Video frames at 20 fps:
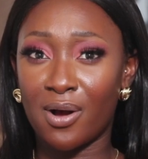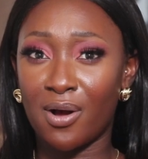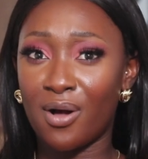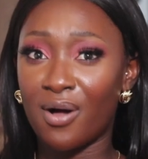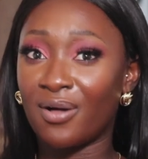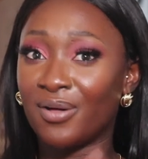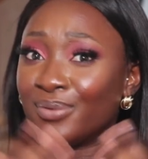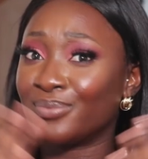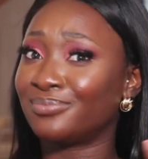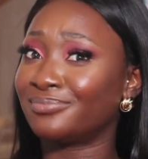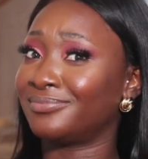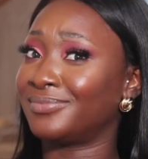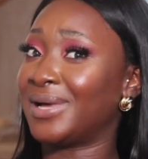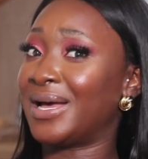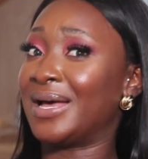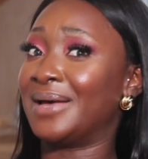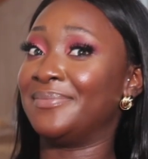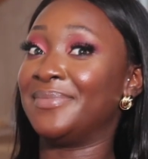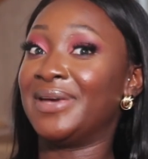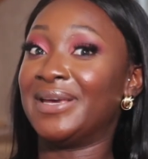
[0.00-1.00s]
Hall.
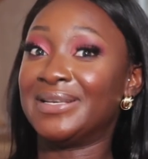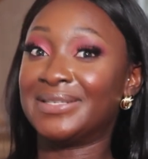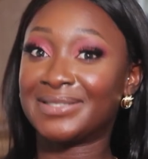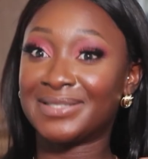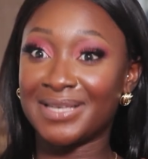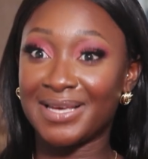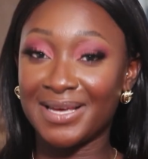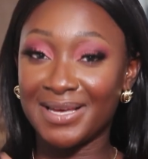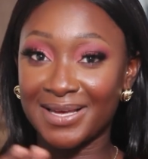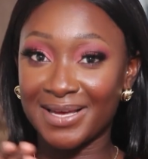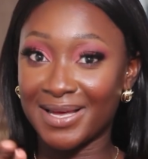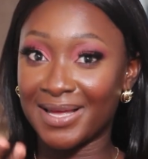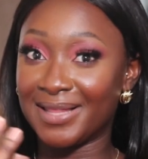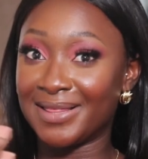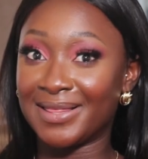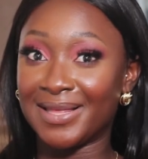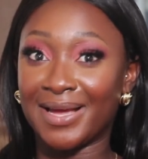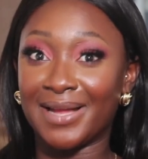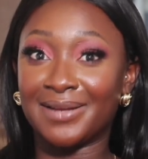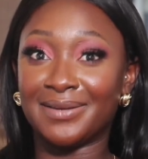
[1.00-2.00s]
Amazing.
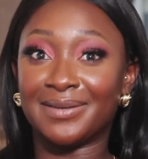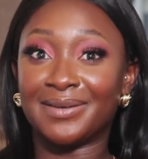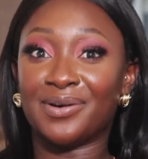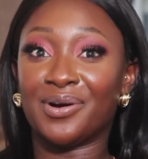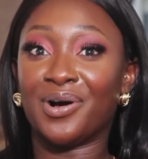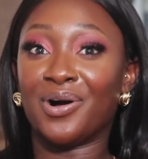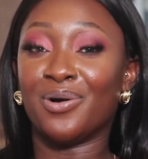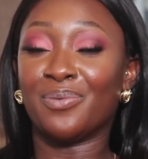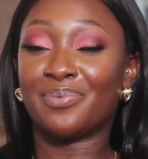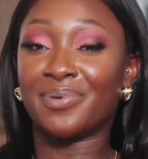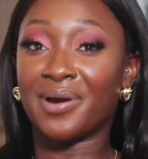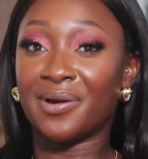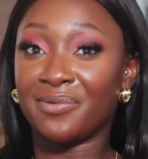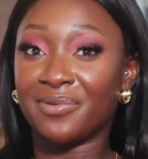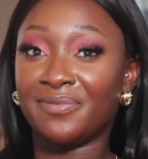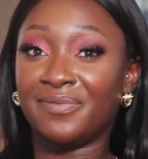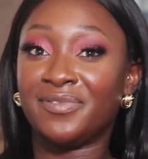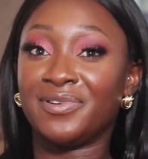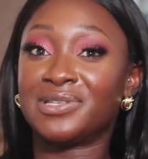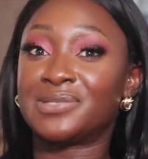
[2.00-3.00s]
And then Oprah
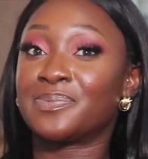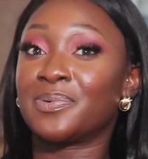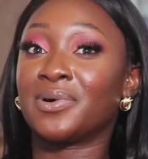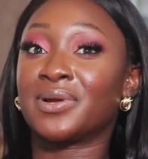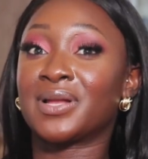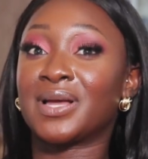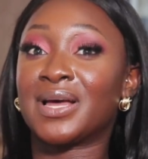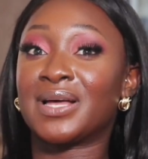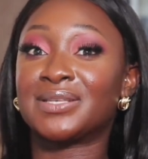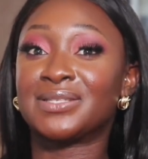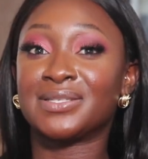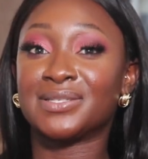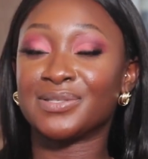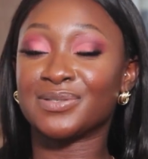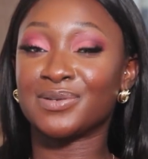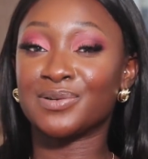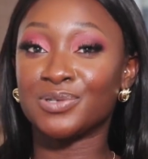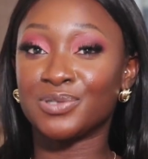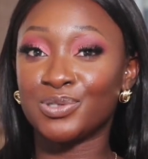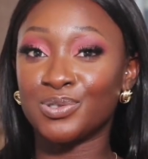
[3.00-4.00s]
Winfrey's podcast
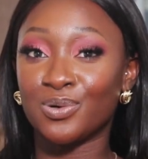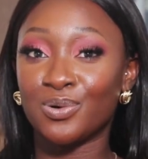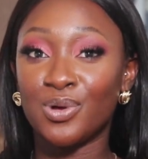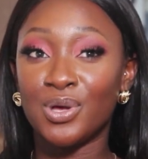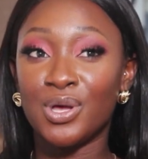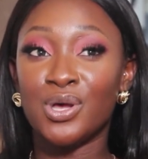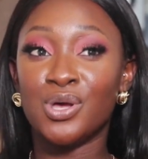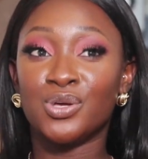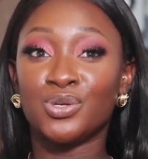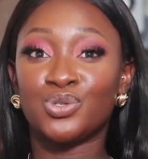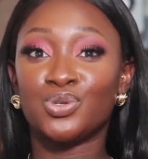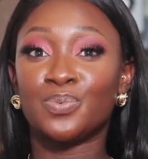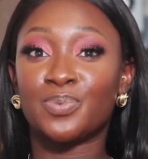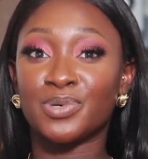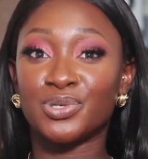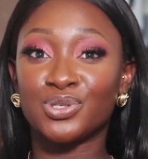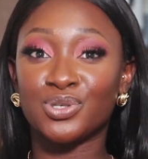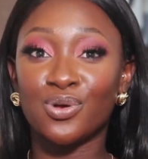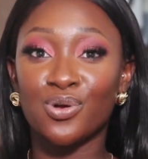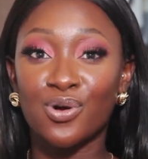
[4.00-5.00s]
is also
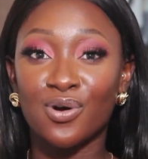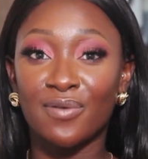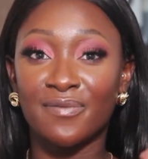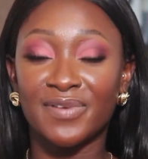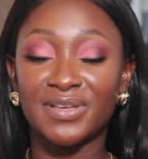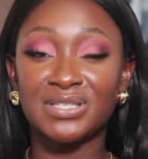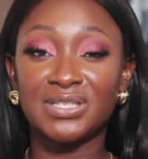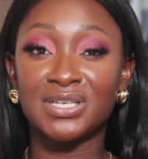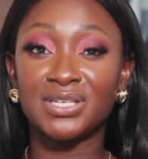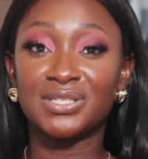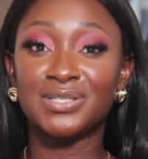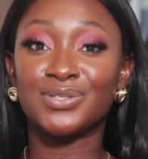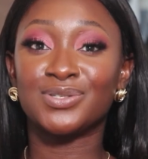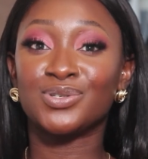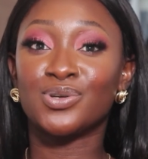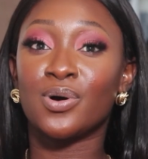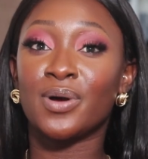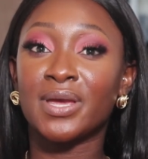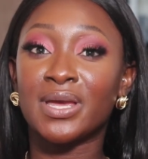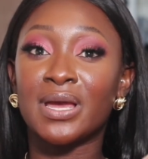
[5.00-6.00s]
Super Soul Conversations,
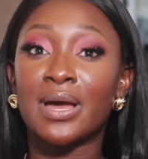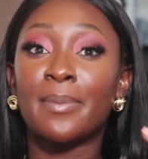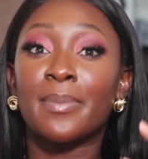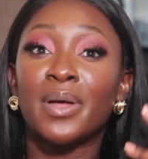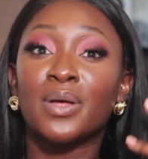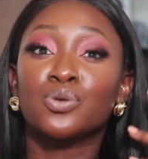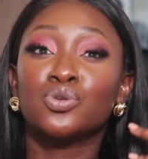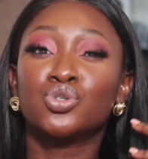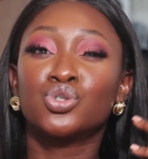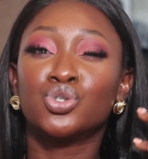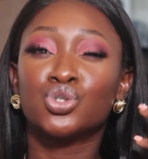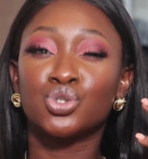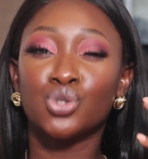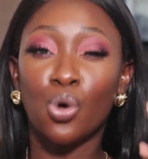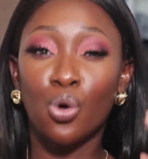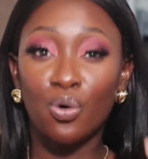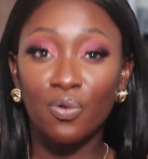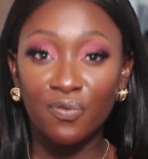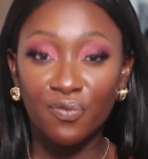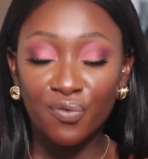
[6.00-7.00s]
talking about
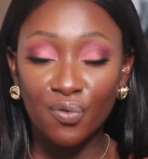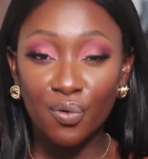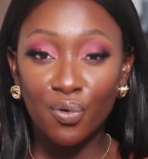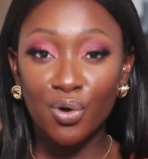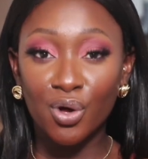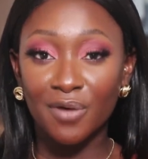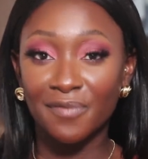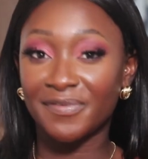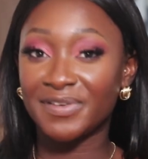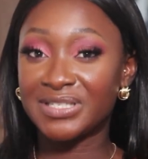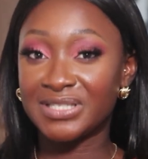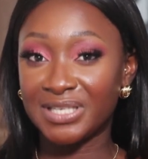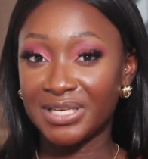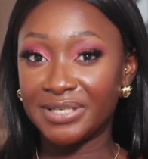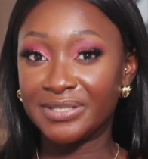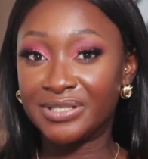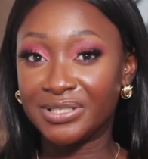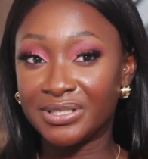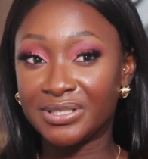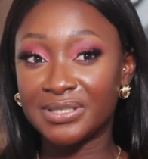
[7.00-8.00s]
soulful
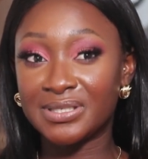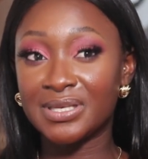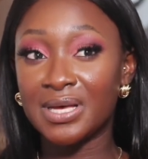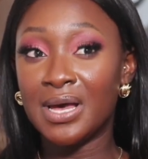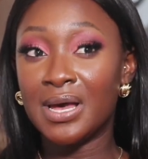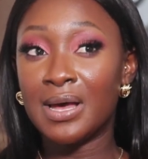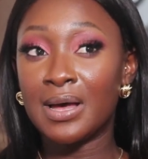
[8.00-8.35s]
conversations,